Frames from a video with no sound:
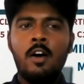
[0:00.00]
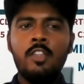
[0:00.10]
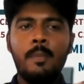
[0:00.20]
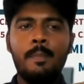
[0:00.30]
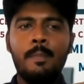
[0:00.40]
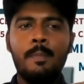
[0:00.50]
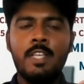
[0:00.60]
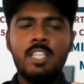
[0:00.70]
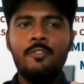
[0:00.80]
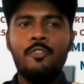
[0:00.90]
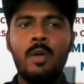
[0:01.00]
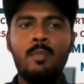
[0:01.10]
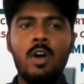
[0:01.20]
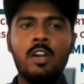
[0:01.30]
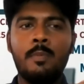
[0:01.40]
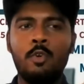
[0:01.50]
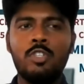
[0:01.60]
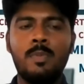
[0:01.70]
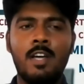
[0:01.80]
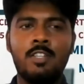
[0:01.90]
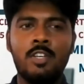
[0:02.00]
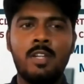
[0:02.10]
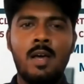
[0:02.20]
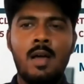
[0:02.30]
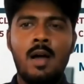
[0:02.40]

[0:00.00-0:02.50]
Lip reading: On the basic framework of Toastmasters,